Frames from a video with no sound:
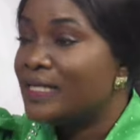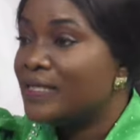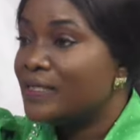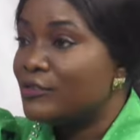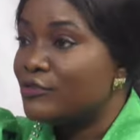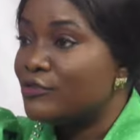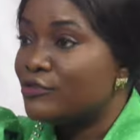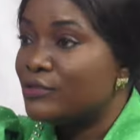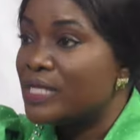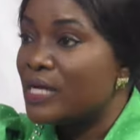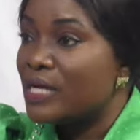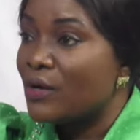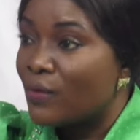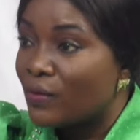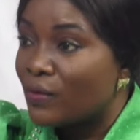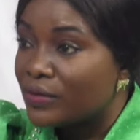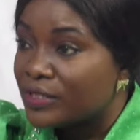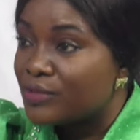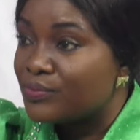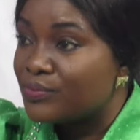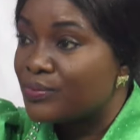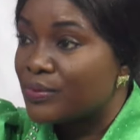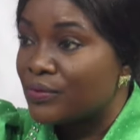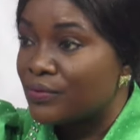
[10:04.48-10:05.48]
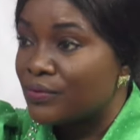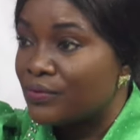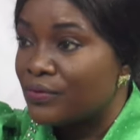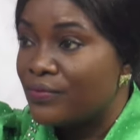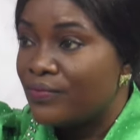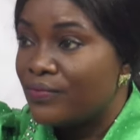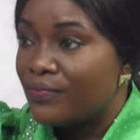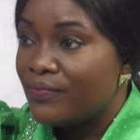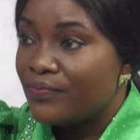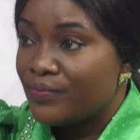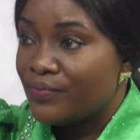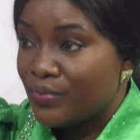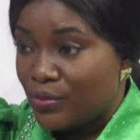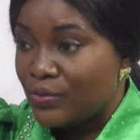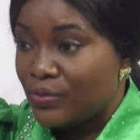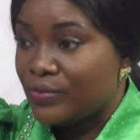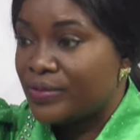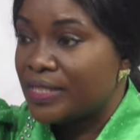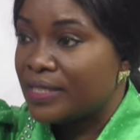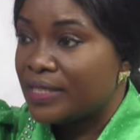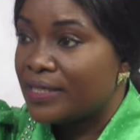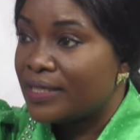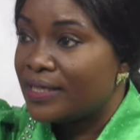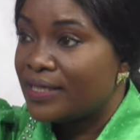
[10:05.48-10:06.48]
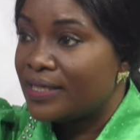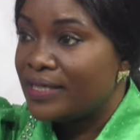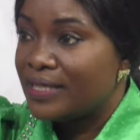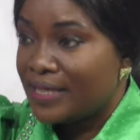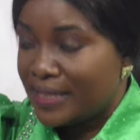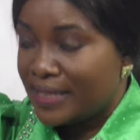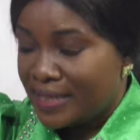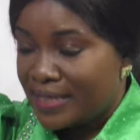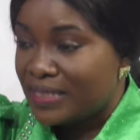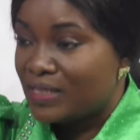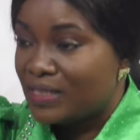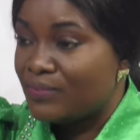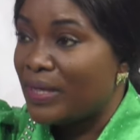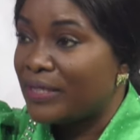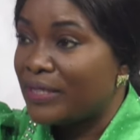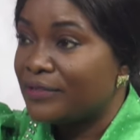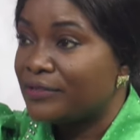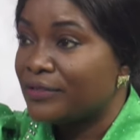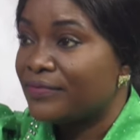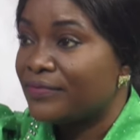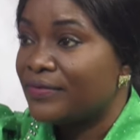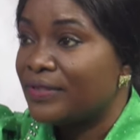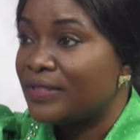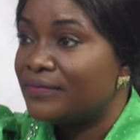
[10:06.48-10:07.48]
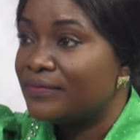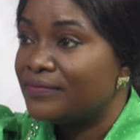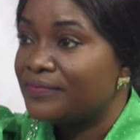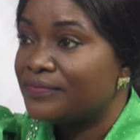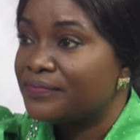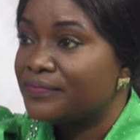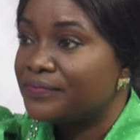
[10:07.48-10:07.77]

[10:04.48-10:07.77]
into the gospel music. Okay. And it's part of it.